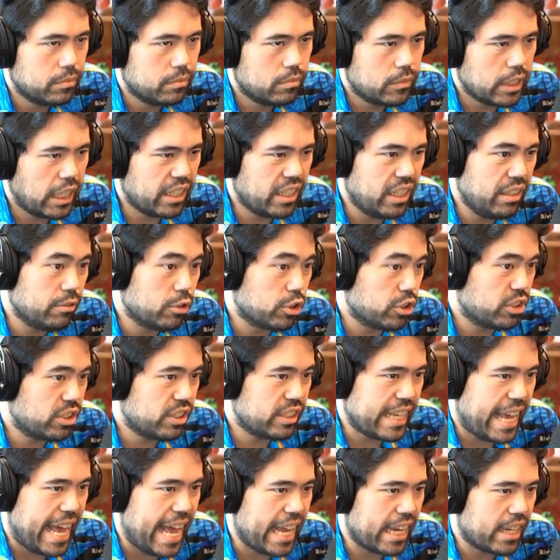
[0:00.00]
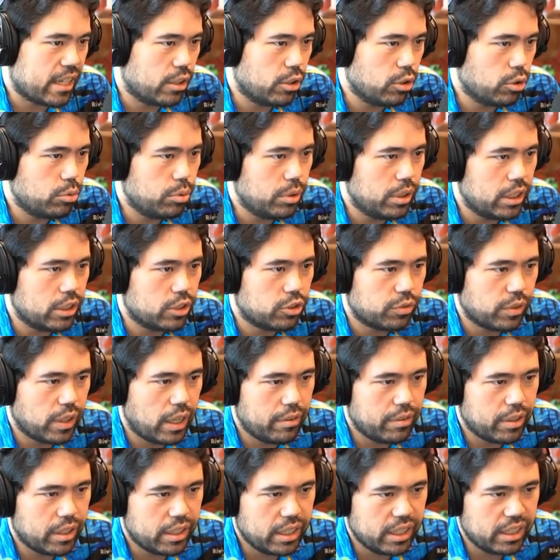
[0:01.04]
I can even just sack and go queen h5,
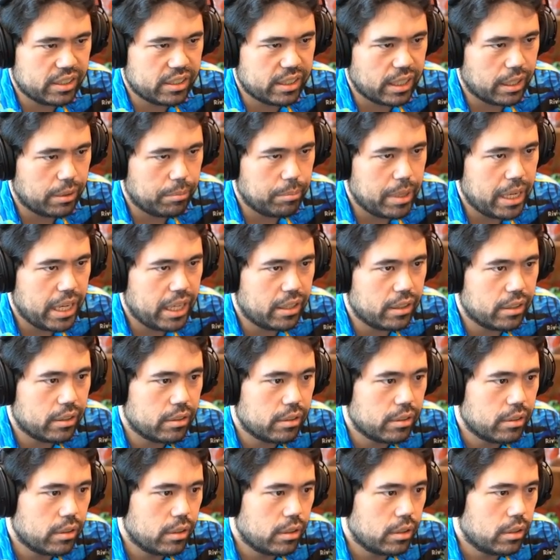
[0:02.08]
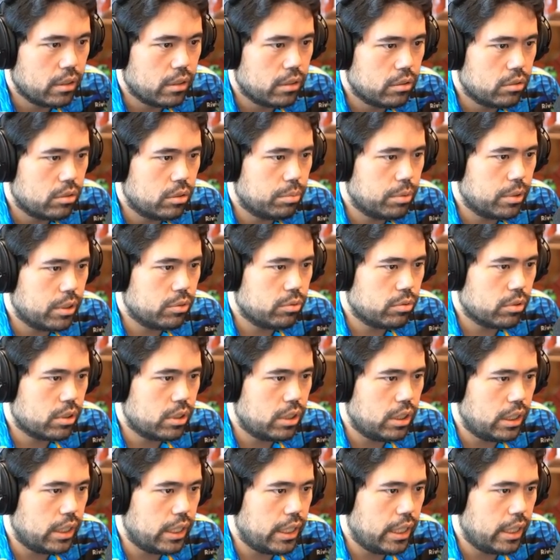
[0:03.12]
and I think he's getting mated. Plays rook
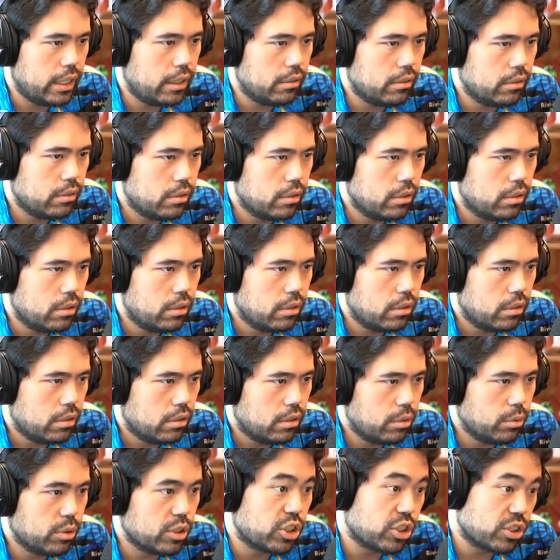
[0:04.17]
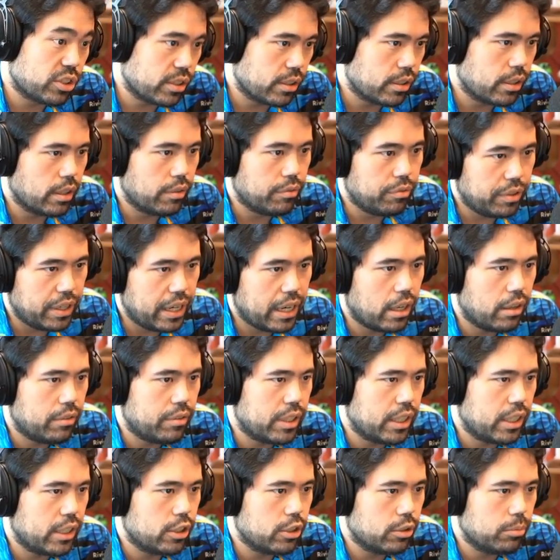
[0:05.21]
d8 which is a, a very,
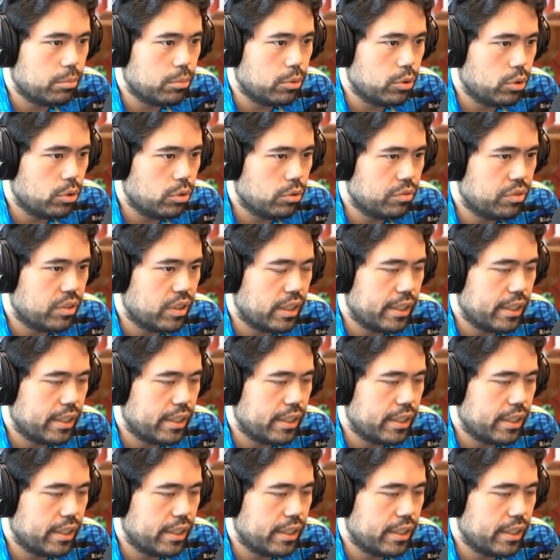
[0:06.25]
very good move.